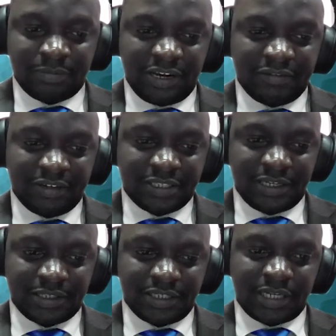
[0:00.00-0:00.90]
private
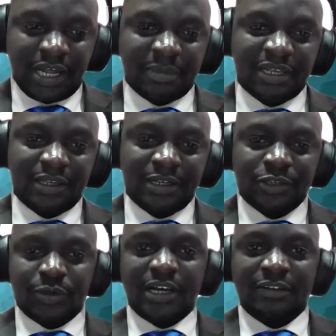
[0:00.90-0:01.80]
sector coming in
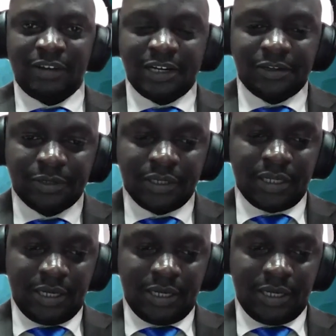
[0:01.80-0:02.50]
to add value,